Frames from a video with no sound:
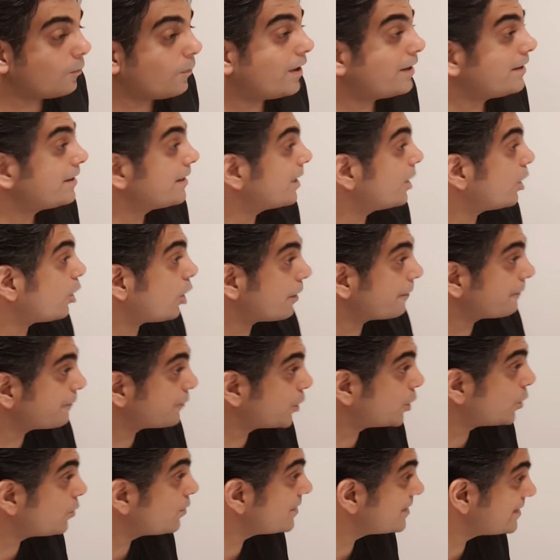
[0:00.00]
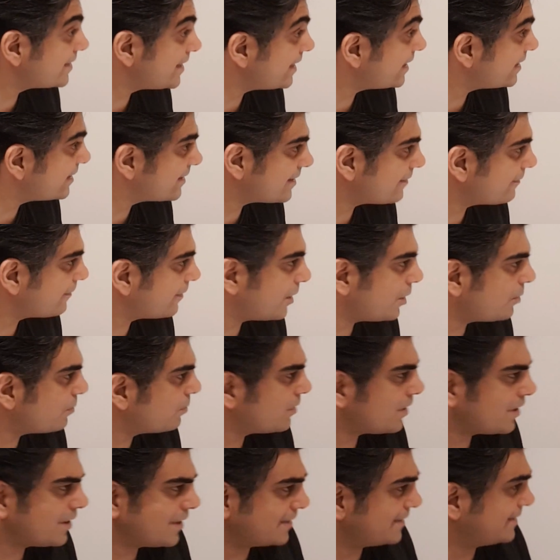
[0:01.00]
Well, there are a lot of cuisines
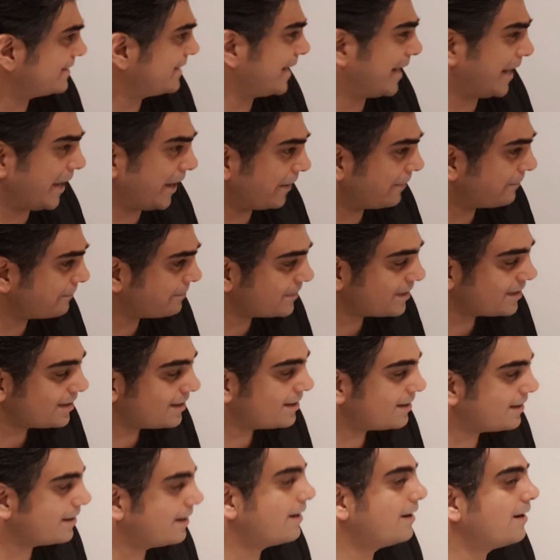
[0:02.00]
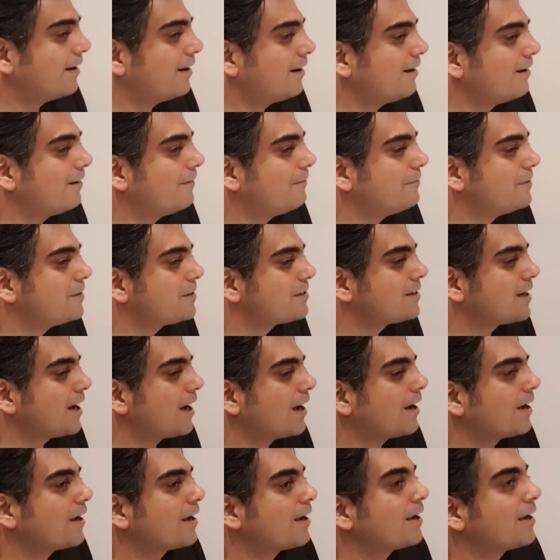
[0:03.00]
available in the city, which
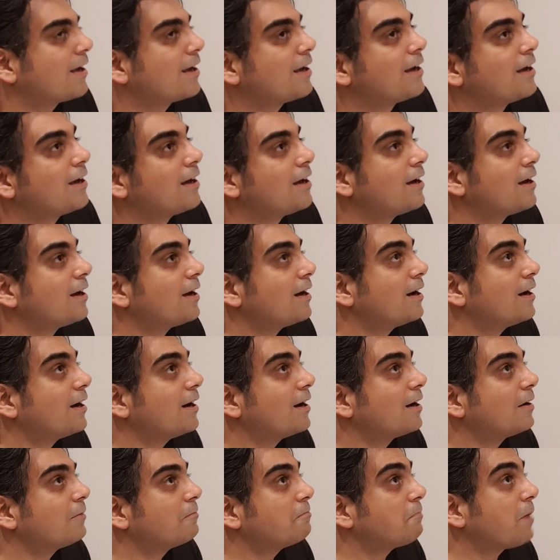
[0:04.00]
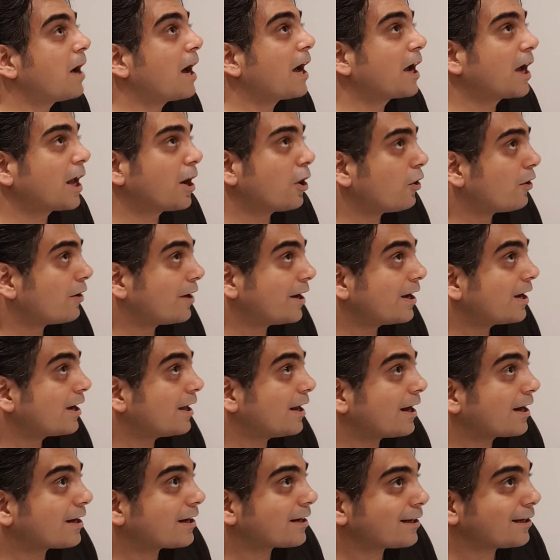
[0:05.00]
I cannot
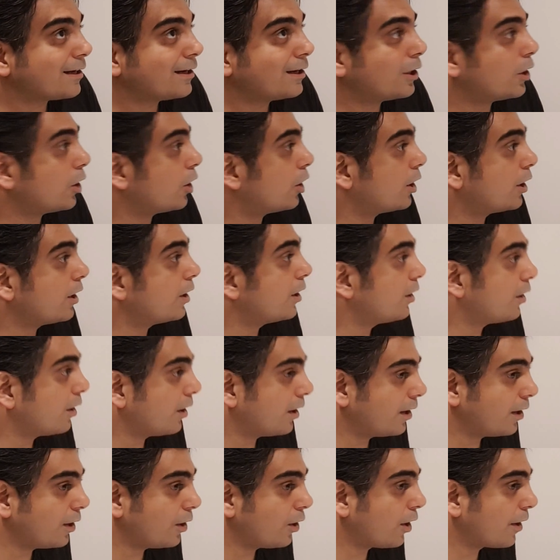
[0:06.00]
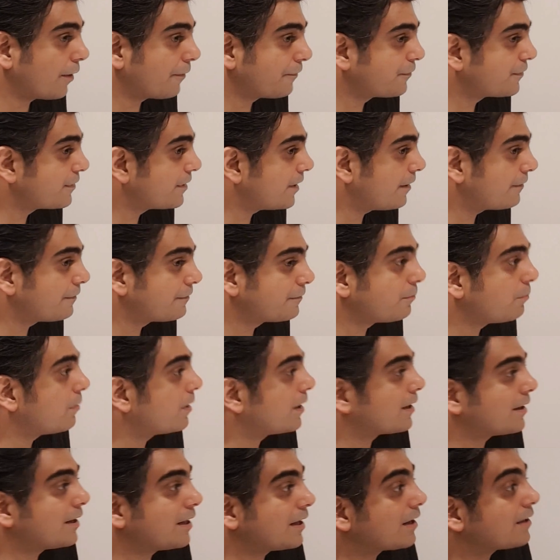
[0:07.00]
recollect a lot of stuff,
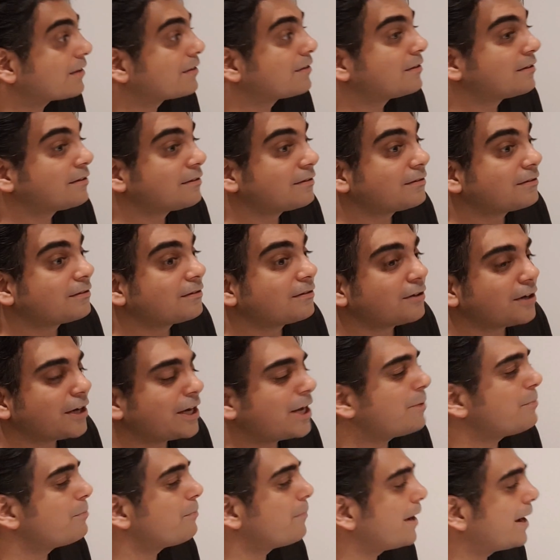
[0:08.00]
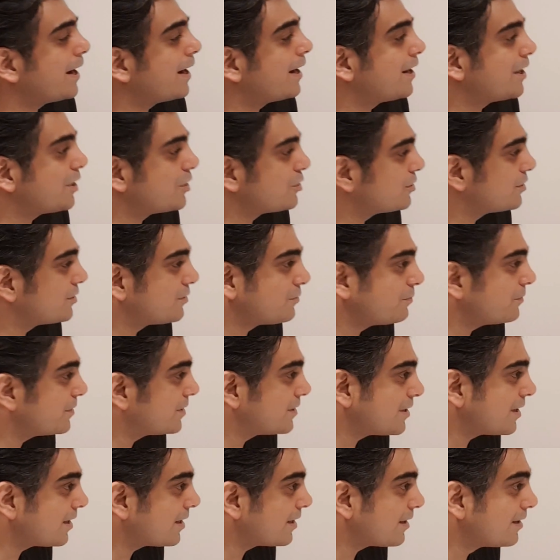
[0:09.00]
but there are three main dishes
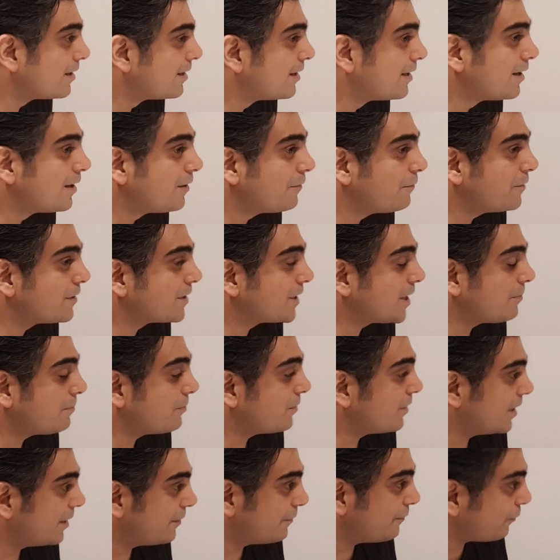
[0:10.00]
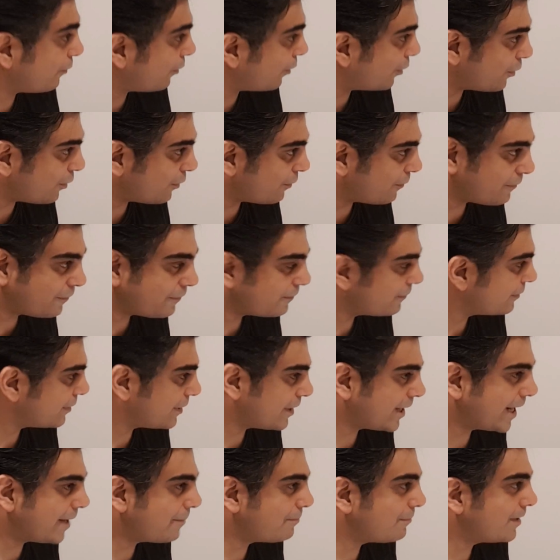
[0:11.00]
which I'm really fond of,
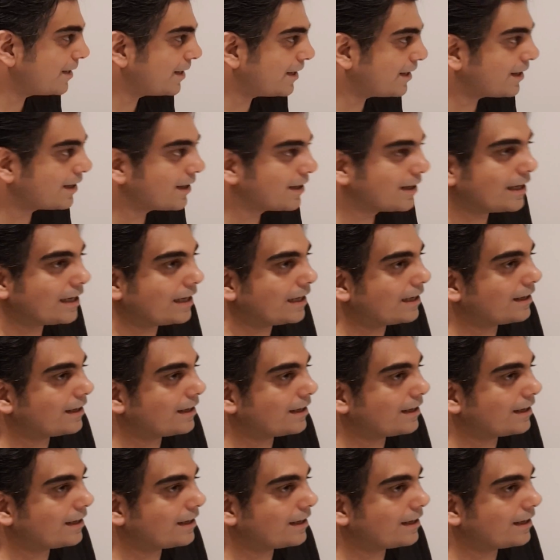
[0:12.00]
namely